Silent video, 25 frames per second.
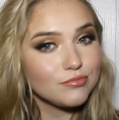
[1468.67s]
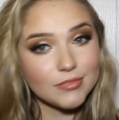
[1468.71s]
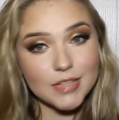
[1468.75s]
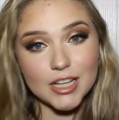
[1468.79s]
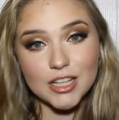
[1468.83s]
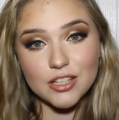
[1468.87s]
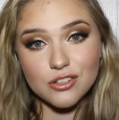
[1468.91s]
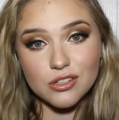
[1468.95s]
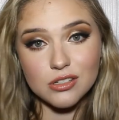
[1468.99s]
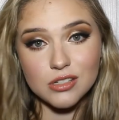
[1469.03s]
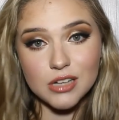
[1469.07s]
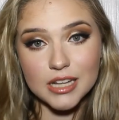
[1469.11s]

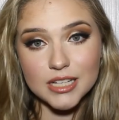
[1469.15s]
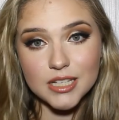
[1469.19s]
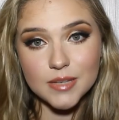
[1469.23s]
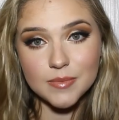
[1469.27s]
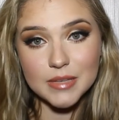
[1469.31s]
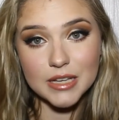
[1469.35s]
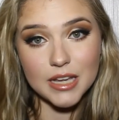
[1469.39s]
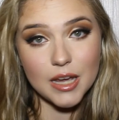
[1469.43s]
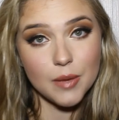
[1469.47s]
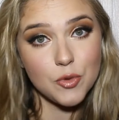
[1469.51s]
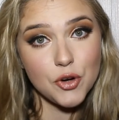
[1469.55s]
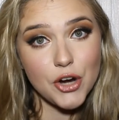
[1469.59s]
that's just not
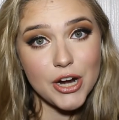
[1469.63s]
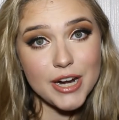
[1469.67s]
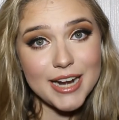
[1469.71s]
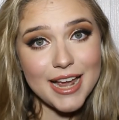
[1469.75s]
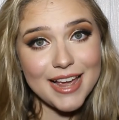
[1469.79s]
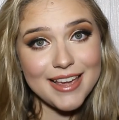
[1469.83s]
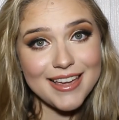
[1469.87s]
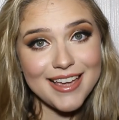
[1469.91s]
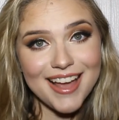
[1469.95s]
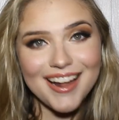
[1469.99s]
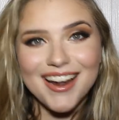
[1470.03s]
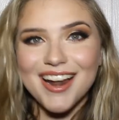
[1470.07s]
something I'm great
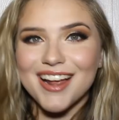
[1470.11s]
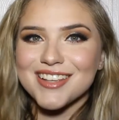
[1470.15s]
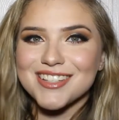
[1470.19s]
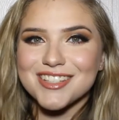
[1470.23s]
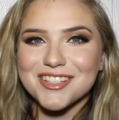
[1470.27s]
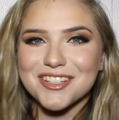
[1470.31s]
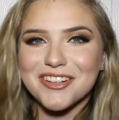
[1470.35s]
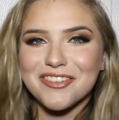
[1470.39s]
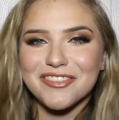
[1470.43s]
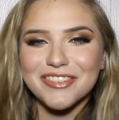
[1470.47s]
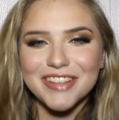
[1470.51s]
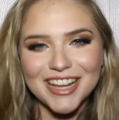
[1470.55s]
at yet. I
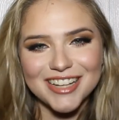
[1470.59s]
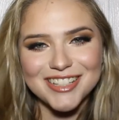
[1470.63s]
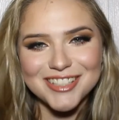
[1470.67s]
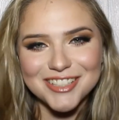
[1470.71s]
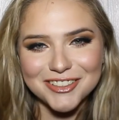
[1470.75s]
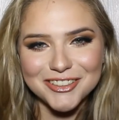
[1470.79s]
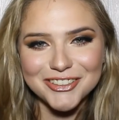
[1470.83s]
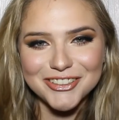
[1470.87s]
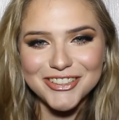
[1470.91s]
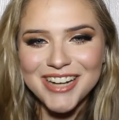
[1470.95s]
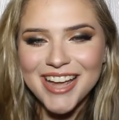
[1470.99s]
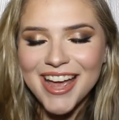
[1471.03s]
still have a lot
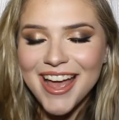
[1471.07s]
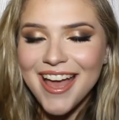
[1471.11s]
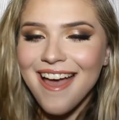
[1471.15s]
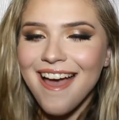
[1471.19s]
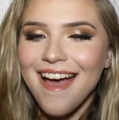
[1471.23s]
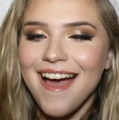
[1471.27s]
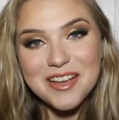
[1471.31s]
to learn.